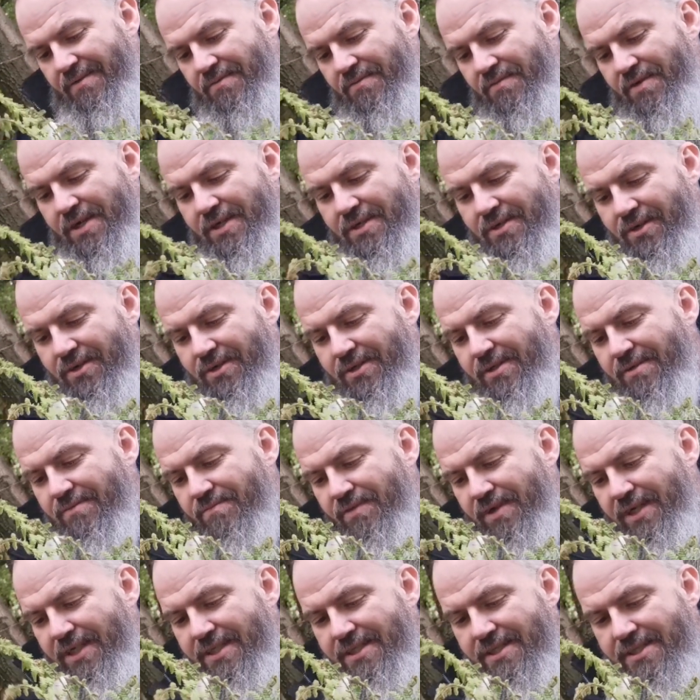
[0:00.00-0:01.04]
redone
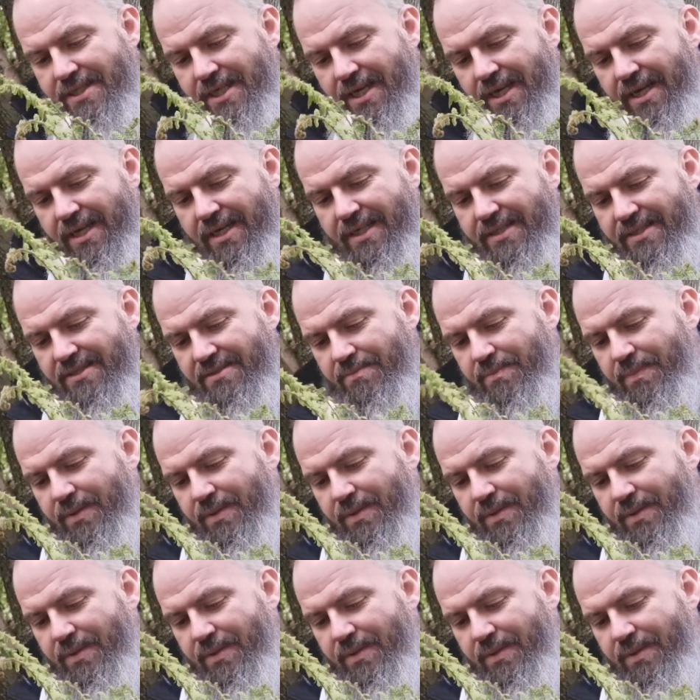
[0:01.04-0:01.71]
and redesigned,